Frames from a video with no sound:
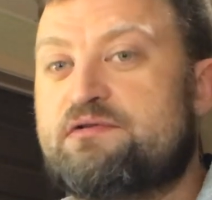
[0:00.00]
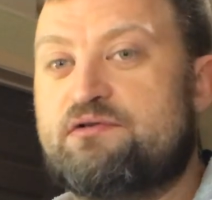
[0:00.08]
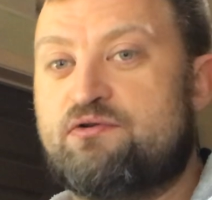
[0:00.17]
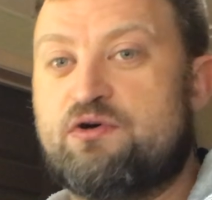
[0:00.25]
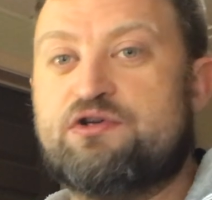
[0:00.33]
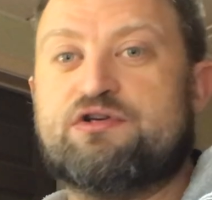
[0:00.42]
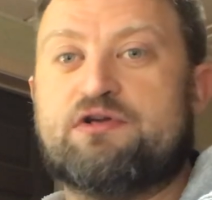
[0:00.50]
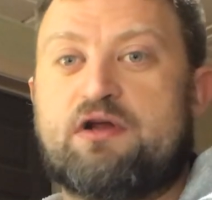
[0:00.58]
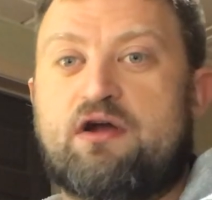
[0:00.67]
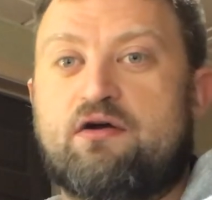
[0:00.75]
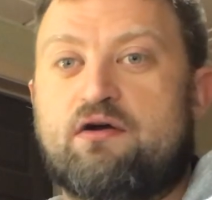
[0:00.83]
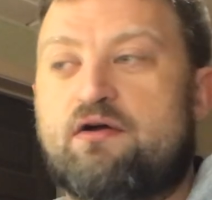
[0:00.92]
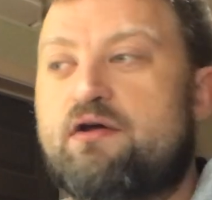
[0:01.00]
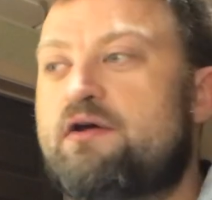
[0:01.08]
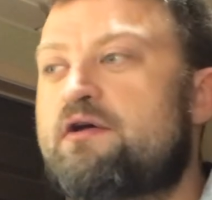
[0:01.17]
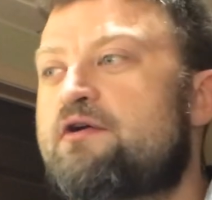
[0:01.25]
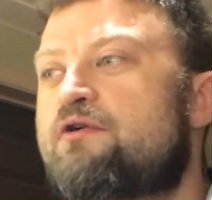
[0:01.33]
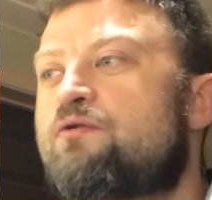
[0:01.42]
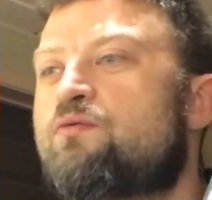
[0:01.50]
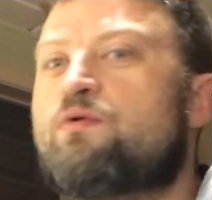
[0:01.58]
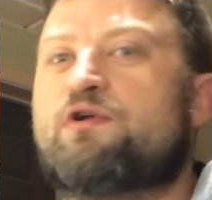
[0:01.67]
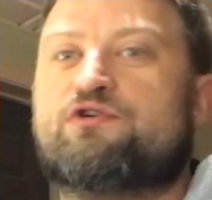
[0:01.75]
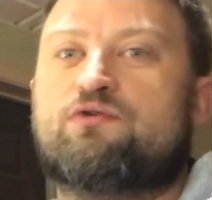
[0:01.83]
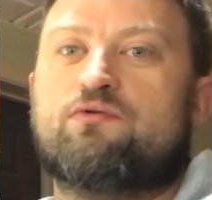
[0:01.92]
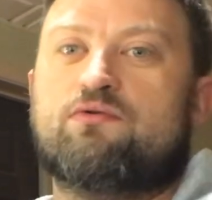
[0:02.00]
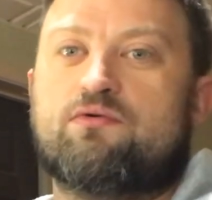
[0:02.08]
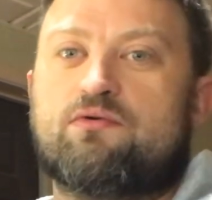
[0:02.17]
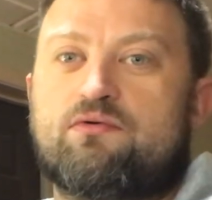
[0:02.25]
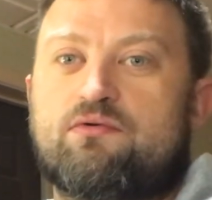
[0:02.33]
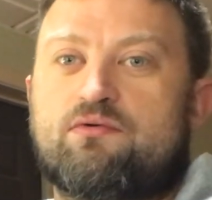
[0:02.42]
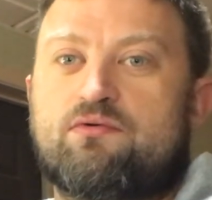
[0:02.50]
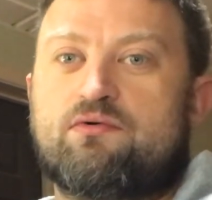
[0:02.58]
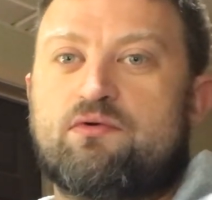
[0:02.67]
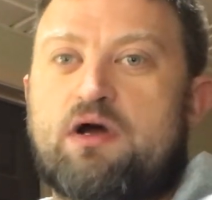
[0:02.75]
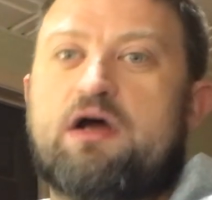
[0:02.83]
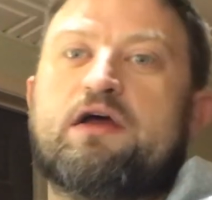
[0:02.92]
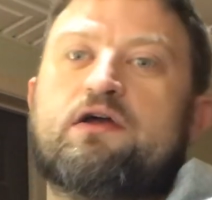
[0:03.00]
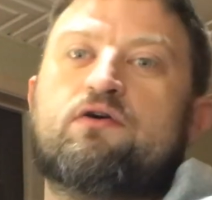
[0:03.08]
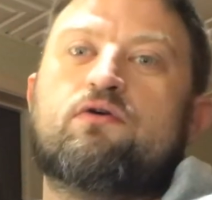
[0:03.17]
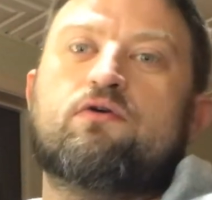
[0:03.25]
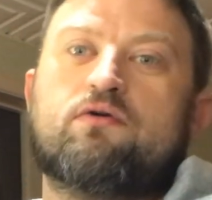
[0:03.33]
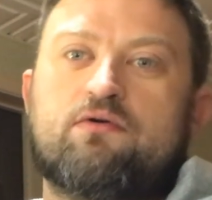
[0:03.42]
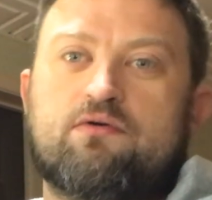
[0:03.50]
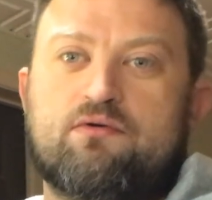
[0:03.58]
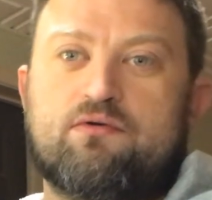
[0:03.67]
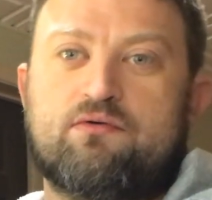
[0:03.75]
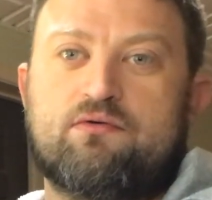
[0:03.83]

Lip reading: Christian era, which I call